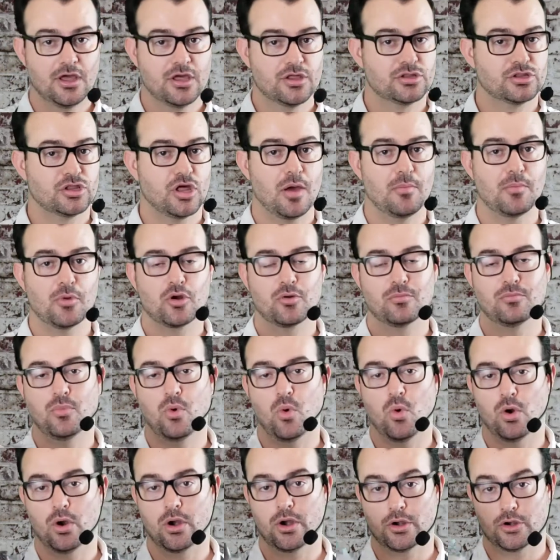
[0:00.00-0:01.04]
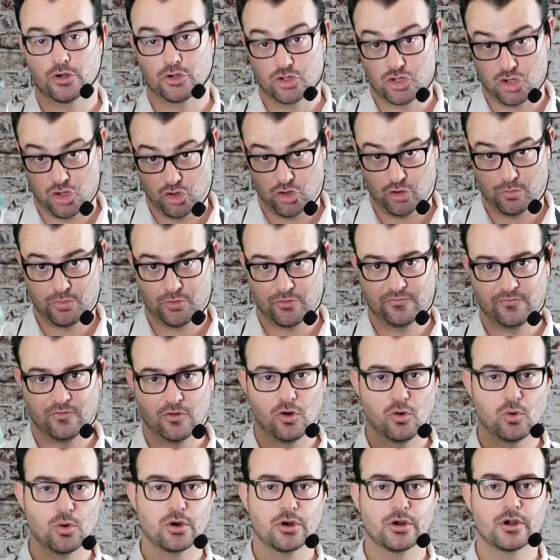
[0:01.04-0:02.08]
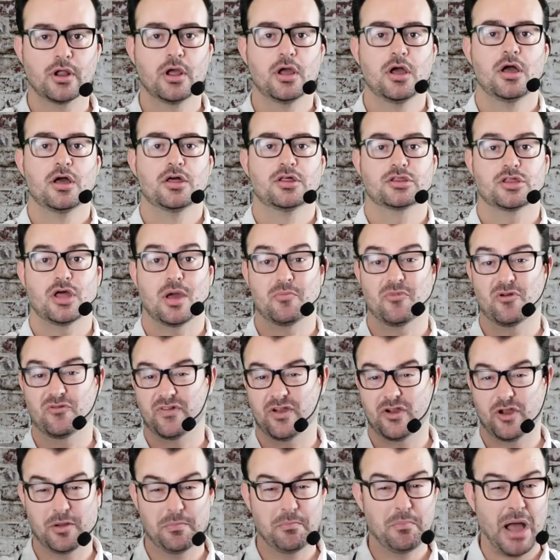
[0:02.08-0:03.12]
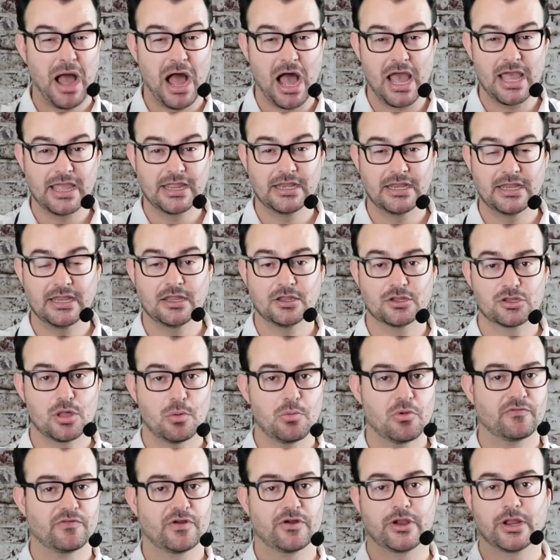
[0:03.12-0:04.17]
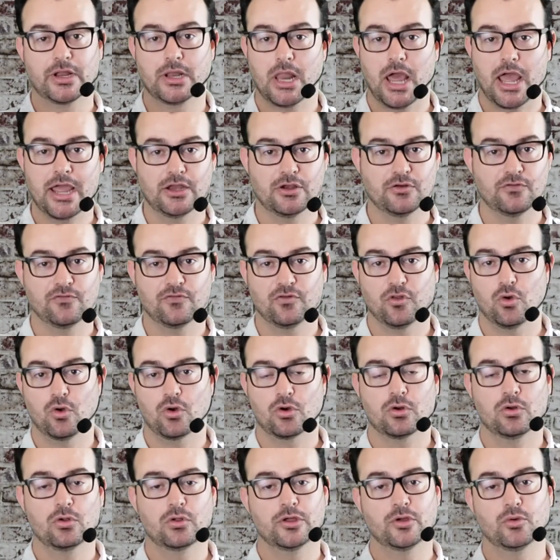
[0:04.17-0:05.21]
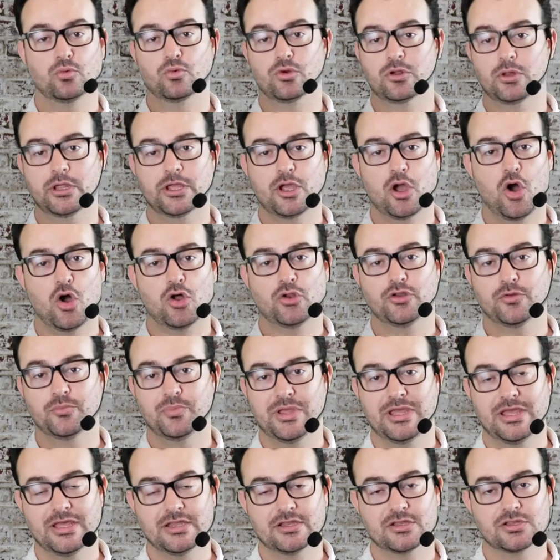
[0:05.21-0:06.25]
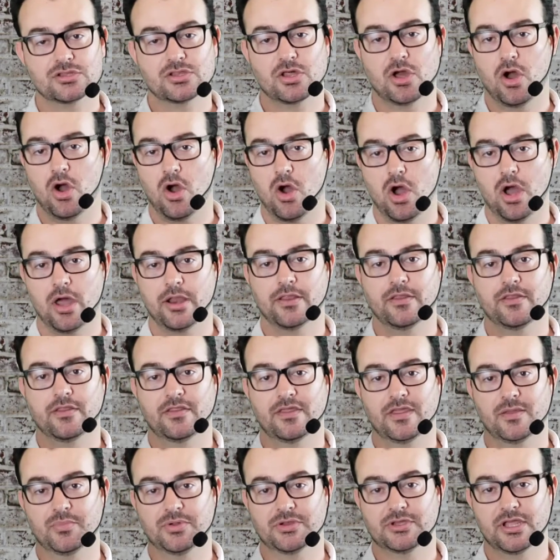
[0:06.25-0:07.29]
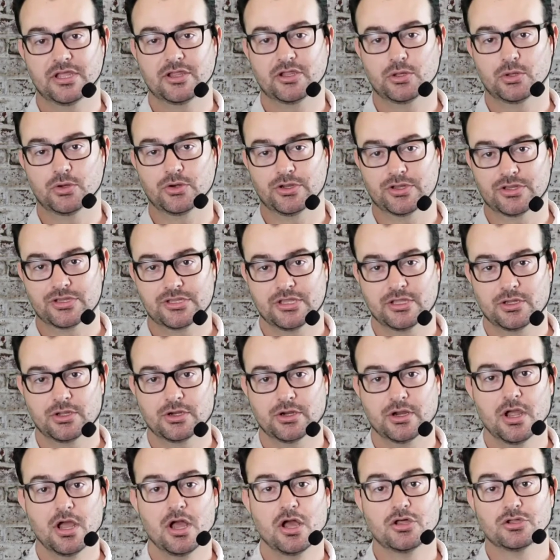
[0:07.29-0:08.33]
Some are more juniper forward, some are very piney, some are very light and floral. It really all depends on the particular distiller.